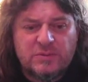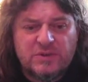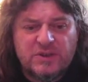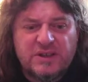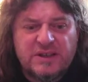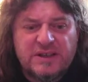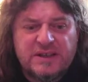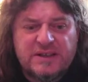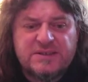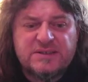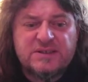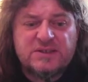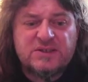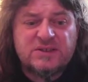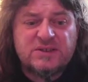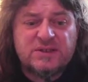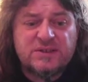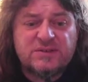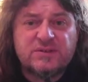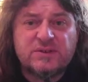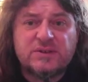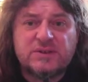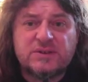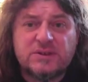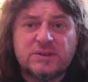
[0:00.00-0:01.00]
The heat is
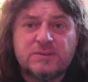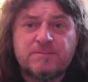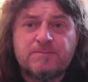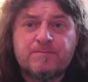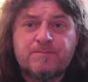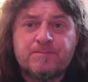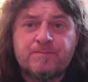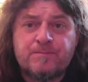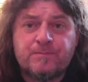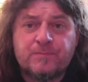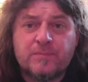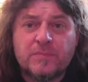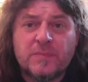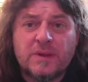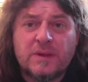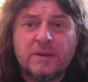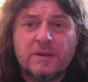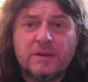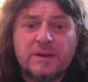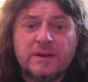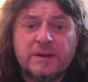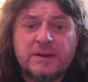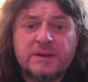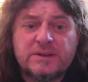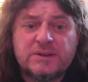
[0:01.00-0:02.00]
different.
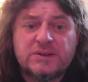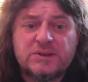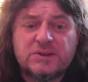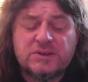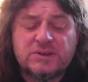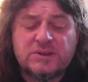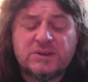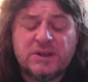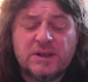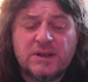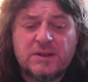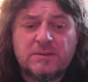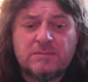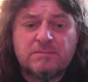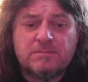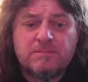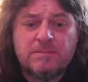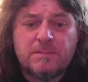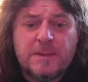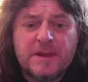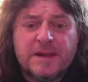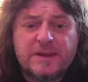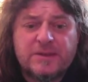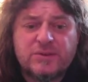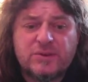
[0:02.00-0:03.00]

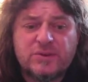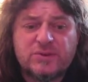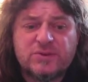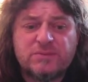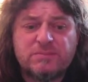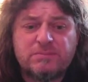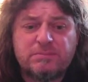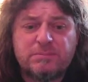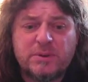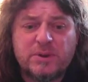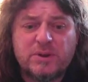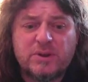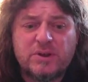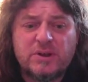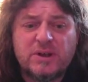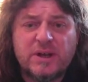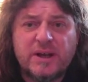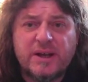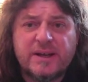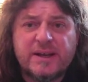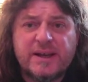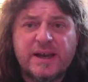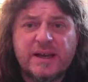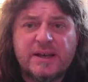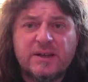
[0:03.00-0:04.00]
It doesn't burn
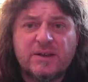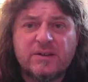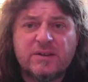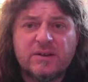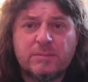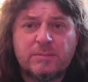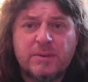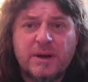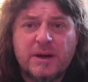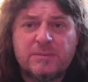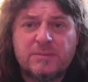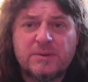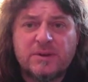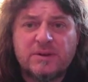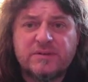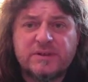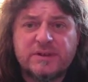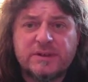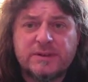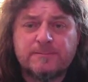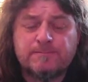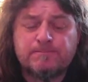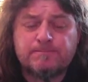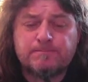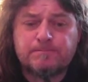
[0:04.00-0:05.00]
like any other pepper I've
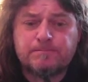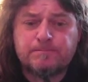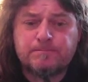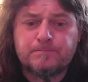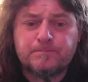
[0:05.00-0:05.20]
eaten.